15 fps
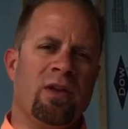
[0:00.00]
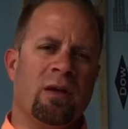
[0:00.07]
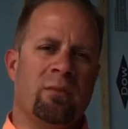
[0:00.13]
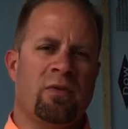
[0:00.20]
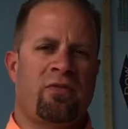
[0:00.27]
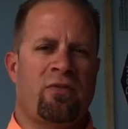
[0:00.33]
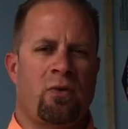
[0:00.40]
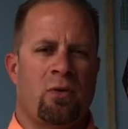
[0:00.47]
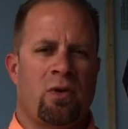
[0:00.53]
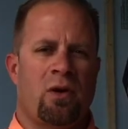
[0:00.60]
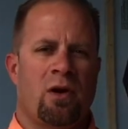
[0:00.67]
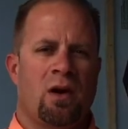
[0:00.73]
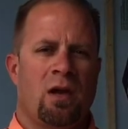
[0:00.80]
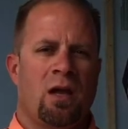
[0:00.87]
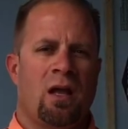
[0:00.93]
done before,
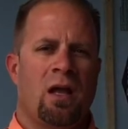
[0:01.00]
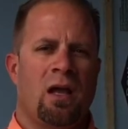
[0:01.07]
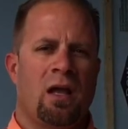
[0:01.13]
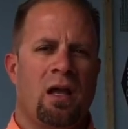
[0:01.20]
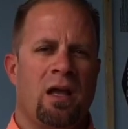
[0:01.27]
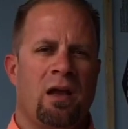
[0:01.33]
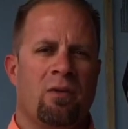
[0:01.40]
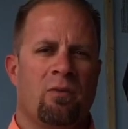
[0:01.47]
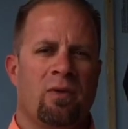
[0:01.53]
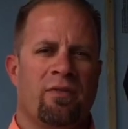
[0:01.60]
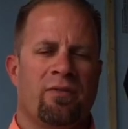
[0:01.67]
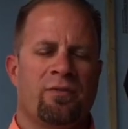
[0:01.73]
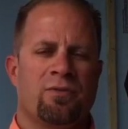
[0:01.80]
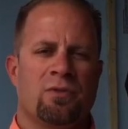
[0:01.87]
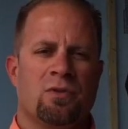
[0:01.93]
and
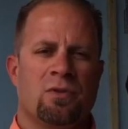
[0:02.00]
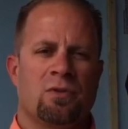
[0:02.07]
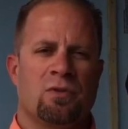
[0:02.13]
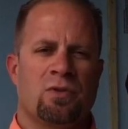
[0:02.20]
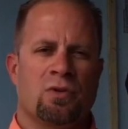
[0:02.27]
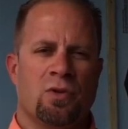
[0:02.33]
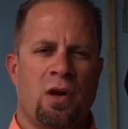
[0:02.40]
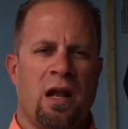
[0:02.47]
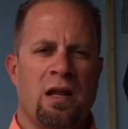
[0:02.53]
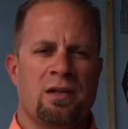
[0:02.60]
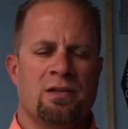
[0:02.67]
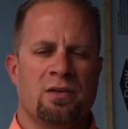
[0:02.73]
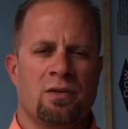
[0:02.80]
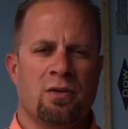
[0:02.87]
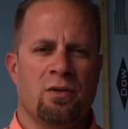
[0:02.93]
we've
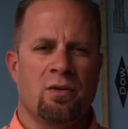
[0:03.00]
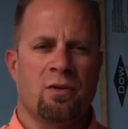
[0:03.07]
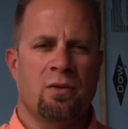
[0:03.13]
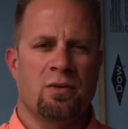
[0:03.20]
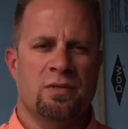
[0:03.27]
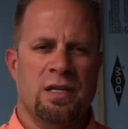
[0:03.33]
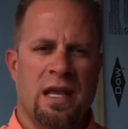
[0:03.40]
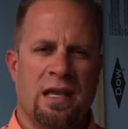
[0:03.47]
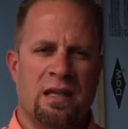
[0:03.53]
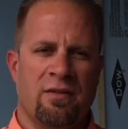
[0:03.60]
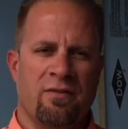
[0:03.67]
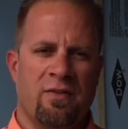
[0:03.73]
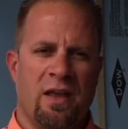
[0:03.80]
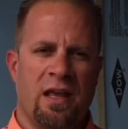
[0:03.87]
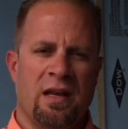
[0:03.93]
tried to take
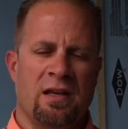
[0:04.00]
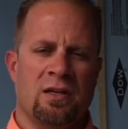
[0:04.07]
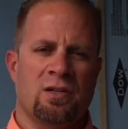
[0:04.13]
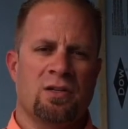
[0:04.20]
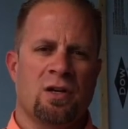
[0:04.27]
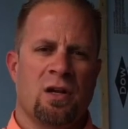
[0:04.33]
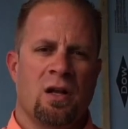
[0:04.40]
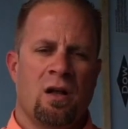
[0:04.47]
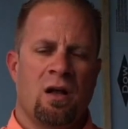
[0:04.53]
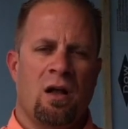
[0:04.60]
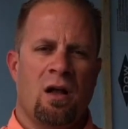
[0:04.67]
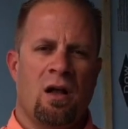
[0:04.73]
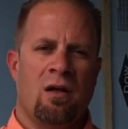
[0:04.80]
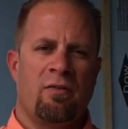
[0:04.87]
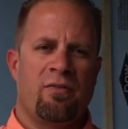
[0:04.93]
advantage
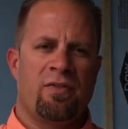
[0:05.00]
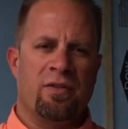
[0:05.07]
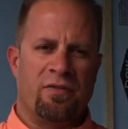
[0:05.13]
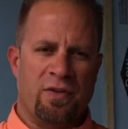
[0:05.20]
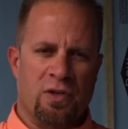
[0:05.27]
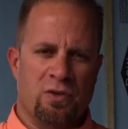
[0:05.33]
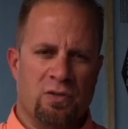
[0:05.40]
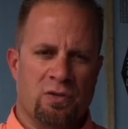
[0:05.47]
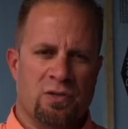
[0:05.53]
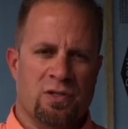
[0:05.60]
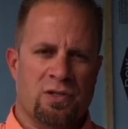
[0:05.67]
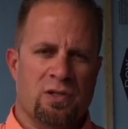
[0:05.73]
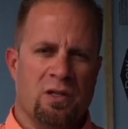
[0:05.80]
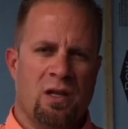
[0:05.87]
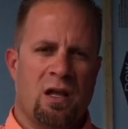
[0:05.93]
of the
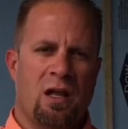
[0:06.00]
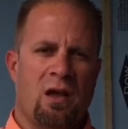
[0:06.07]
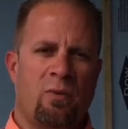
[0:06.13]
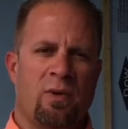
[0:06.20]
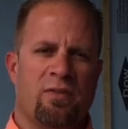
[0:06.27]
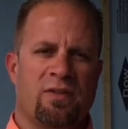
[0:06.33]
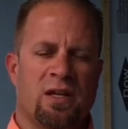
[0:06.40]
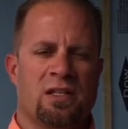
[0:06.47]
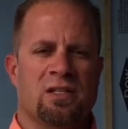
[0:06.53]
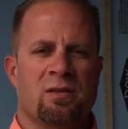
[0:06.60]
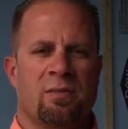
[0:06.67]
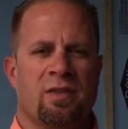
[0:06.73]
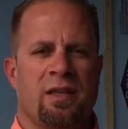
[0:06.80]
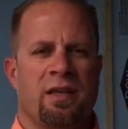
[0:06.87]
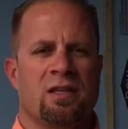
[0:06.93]
views. Uh, we've done
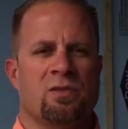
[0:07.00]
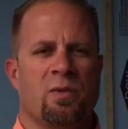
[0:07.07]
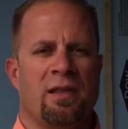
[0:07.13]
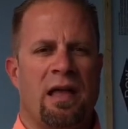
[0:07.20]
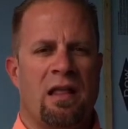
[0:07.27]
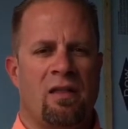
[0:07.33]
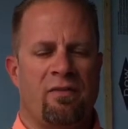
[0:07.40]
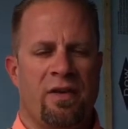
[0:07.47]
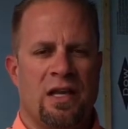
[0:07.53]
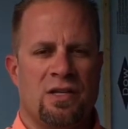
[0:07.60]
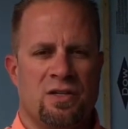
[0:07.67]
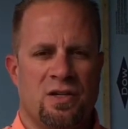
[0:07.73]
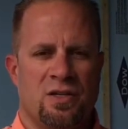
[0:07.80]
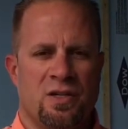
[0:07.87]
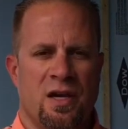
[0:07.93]
some things with
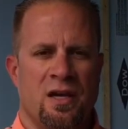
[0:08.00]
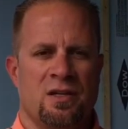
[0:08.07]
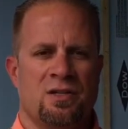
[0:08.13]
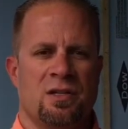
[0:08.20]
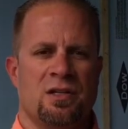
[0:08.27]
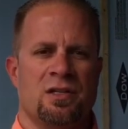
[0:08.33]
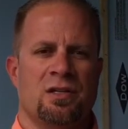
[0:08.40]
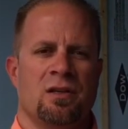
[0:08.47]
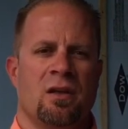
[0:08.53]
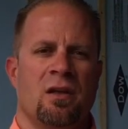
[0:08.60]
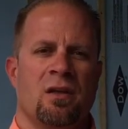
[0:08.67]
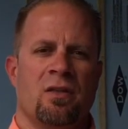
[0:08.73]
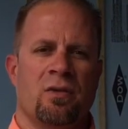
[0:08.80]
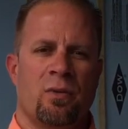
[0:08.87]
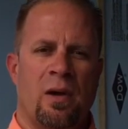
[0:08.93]
elevation changes
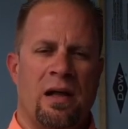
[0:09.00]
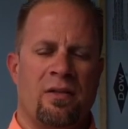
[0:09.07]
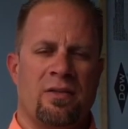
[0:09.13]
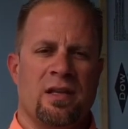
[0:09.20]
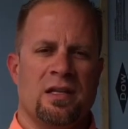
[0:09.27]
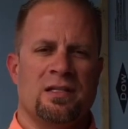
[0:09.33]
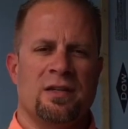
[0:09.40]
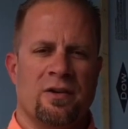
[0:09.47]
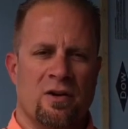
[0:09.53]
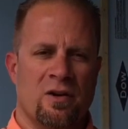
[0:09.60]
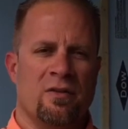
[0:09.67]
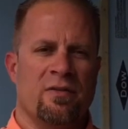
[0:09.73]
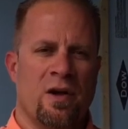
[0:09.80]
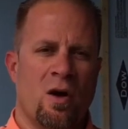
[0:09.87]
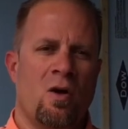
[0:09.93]
throughout the interior
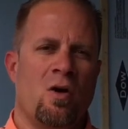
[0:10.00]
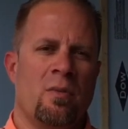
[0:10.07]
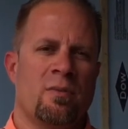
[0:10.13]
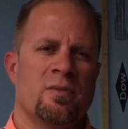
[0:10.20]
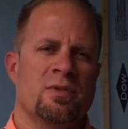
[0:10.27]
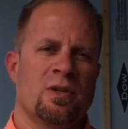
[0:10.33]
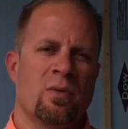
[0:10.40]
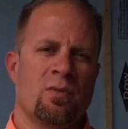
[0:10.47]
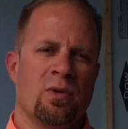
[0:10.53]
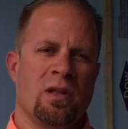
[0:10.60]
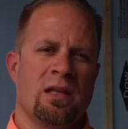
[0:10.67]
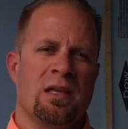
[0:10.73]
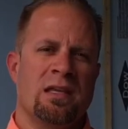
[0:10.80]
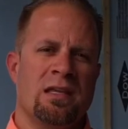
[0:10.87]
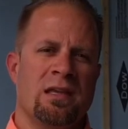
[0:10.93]
of the home to
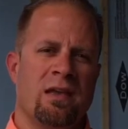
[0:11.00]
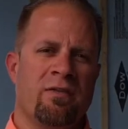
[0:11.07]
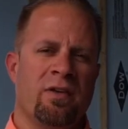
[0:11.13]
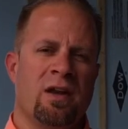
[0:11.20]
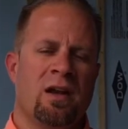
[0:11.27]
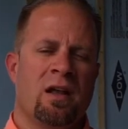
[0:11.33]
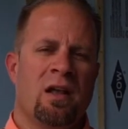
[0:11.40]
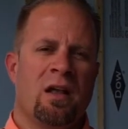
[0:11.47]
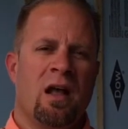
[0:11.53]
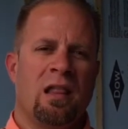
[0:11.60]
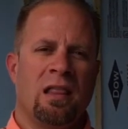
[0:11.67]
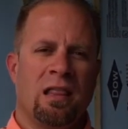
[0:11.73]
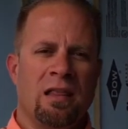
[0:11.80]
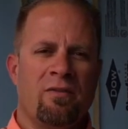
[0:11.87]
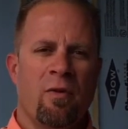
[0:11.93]
really give it a
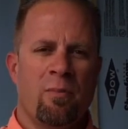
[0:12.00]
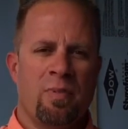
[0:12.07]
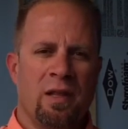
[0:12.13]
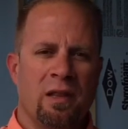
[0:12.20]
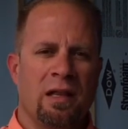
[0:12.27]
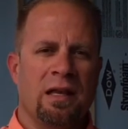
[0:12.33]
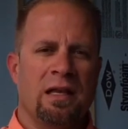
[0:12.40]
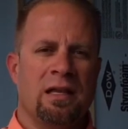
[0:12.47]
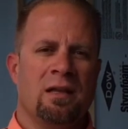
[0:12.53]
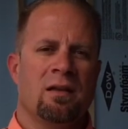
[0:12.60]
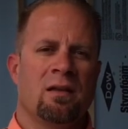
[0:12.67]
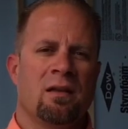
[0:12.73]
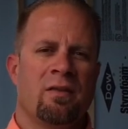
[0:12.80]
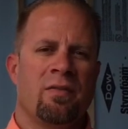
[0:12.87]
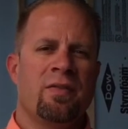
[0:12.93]
livability
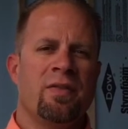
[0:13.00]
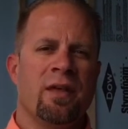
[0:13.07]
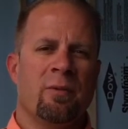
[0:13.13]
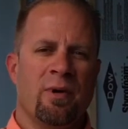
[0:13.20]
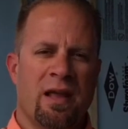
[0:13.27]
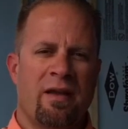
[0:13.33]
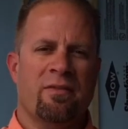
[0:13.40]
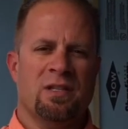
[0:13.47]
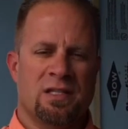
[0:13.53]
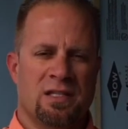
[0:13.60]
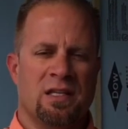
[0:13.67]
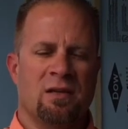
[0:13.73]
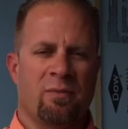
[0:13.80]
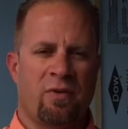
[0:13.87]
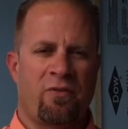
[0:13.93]
that we haven't
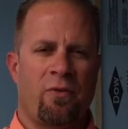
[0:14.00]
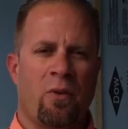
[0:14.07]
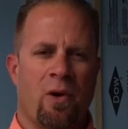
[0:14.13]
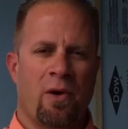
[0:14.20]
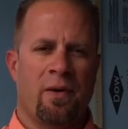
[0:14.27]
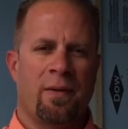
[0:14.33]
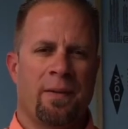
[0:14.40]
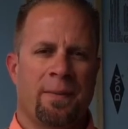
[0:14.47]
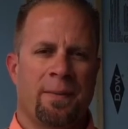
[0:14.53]
seen before.